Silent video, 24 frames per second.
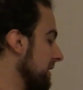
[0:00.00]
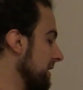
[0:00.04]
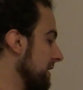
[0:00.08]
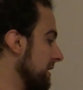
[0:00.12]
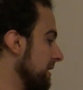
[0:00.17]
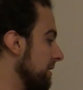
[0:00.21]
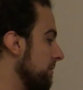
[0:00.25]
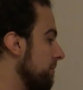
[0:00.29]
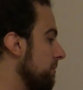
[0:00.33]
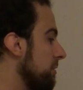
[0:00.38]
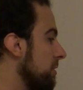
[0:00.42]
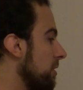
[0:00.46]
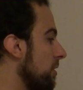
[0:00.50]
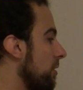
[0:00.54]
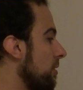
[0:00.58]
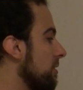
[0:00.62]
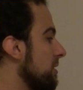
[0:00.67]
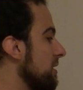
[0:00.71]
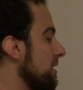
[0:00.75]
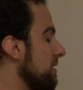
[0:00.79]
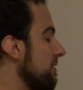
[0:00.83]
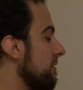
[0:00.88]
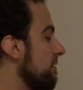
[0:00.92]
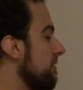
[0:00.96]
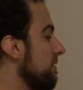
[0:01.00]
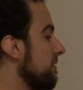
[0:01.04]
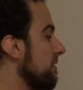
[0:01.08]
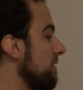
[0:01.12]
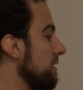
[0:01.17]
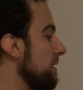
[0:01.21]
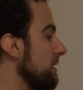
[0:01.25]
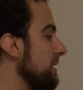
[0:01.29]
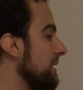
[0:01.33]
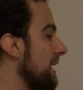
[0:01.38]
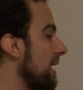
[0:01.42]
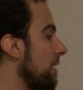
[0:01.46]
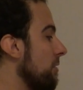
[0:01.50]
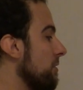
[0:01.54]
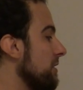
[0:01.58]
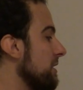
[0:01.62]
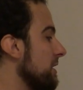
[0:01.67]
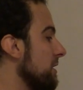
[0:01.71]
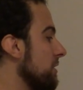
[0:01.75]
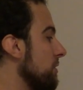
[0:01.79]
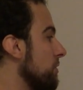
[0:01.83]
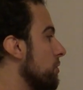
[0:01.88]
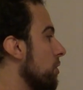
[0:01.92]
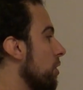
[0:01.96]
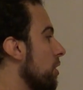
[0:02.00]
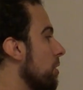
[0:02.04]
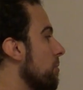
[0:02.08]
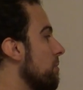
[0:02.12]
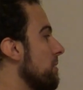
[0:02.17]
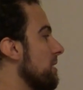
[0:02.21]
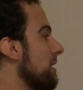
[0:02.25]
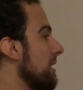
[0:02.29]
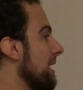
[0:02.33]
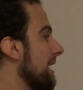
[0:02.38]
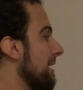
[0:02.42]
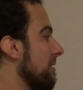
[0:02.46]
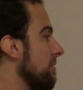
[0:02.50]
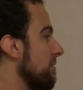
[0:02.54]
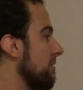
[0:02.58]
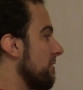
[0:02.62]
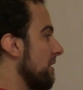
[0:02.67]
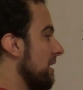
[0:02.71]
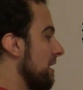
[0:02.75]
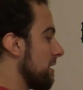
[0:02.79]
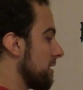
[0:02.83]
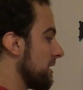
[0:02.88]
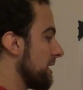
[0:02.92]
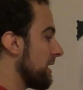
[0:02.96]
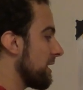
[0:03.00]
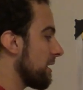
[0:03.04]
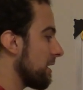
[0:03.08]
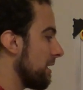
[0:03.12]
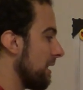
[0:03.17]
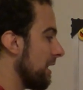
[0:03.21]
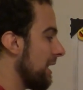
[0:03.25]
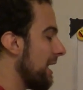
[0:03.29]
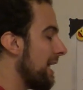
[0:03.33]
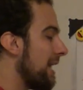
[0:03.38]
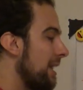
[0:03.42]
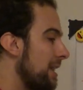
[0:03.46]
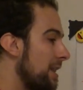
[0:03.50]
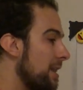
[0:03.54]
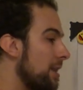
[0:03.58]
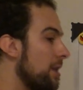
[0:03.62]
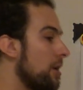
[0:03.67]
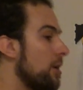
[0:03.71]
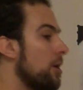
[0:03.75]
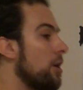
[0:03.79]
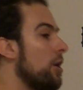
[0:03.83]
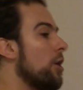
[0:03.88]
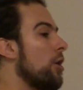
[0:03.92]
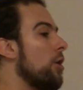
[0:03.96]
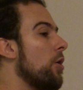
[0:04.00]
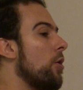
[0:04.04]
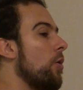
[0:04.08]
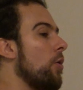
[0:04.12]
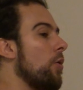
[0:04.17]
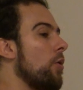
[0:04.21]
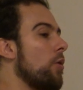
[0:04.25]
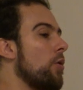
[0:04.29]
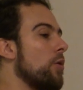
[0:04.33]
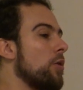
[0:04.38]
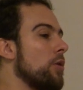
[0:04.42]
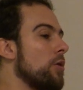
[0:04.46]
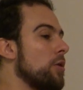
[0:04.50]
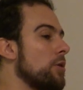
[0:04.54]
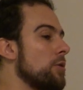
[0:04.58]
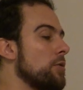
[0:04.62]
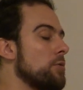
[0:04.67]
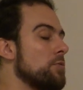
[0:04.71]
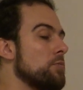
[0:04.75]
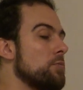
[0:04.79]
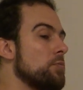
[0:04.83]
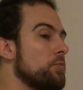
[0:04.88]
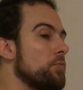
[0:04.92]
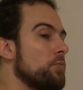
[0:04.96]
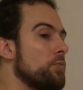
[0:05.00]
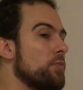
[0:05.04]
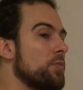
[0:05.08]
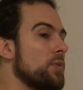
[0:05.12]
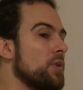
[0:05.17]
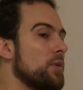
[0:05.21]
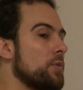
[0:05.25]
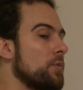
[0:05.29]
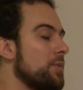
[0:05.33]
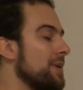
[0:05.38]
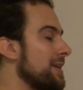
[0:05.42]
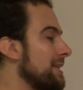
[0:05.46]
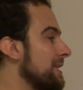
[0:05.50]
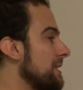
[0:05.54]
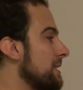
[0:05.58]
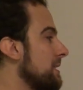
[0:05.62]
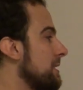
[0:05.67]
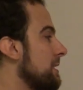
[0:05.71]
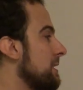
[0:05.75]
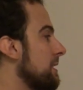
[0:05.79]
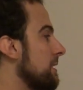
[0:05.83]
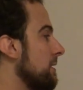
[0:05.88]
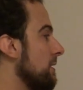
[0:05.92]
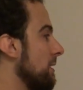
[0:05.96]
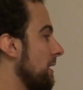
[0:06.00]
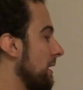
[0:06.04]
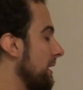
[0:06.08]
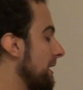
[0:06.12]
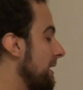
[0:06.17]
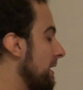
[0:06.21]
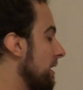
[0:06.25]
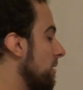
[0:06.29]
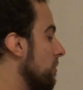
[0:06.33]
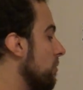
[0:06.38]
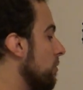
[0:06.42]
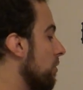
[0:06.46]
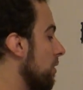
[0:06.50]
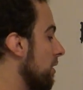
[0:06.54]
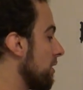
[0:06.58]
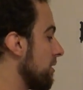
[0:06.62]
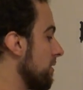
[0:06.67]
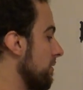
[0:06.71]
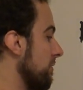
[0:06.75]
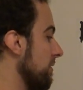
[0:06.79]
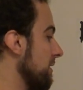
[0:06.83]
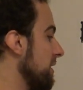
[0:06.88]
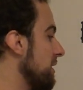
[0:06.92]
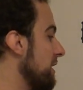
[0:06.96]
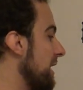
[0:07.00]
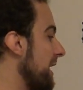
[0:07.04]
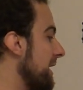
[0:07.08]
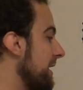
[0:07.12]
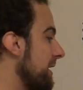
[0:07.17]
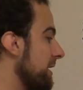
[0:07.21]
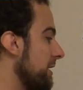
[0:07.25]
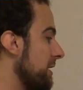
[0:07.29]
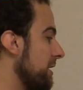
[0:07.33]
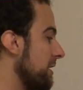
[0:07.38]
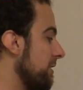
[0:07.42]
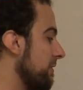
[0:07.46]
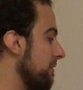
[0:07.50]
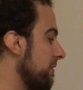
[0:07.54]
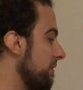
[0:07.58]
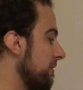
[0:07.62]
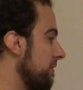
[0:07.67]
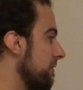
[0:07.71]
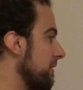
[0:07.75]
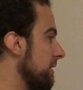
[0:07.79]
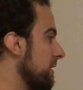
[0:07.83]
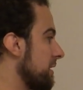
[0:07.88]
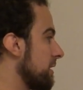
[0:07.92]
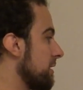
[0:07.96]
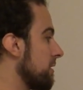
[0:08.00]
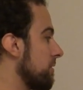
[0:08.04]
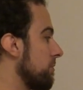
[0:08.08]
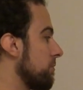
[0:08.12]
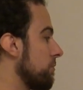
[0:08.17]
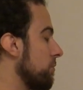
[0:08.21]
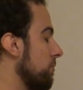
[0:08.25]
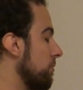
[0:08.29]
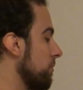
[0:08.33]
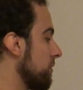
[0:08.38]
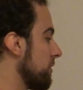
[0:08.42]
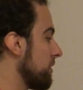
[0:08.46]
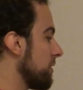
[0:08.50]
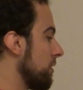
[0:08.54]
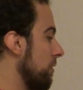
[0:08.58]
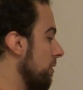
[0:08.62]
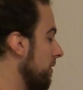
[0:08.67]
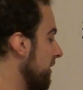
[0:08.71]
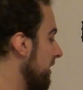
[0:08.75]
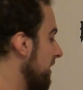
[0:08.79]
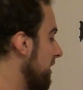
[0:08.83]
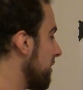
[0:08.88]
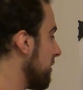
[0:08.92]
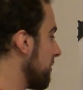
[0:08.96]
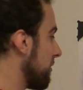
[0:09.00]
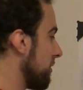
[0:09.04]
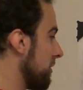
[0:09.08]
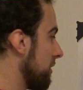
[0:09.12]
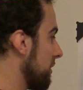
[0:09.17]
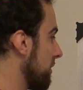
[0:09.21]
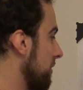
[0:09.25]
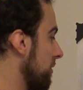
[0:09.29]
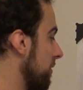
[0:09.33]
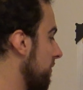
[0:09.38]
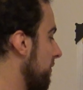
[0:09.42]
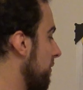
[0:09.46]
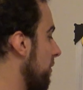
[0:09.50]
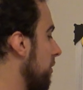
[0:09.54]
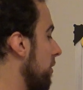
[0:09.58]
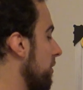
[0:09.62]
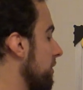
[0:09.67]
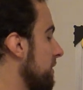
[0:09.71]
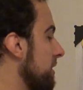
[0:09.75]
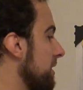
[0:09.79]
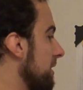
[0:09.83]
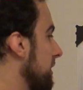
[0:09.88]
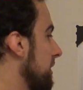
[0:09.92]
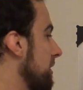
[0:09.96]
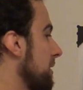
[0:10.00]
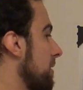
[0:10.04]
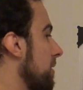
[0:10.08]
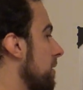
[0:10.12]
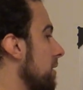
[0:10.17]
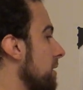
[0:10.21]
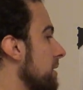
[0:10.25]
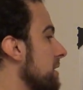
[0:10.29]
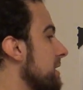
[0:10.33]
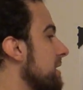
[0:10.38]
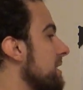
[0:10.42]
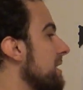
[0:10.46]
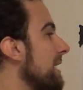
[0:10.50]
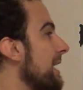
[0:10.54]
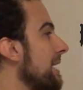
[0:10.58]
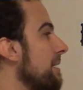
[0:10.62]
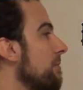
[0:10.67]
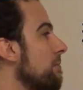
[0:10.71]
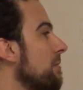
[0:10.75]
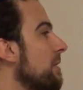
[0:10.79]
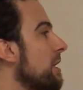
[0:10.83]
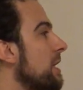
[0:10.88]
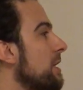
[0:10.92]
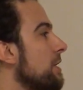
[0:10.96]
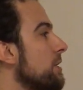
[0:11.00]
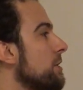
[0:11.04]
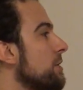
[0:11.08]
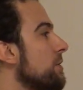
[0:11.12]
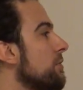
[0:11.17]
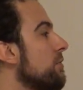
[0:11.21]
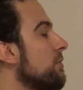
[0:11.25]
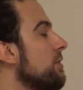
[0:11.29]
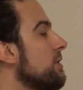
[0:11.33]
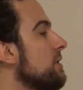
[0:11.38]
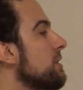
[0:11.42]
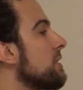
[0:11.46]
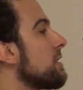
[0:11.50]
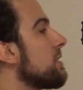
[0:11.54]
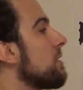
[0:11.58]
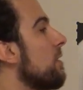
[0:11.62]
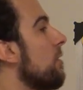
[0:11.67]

and dip-toads if the noun is determined, like with article al, or when it's the leading word of a genitive. So here, of course, it's all the same. The difference is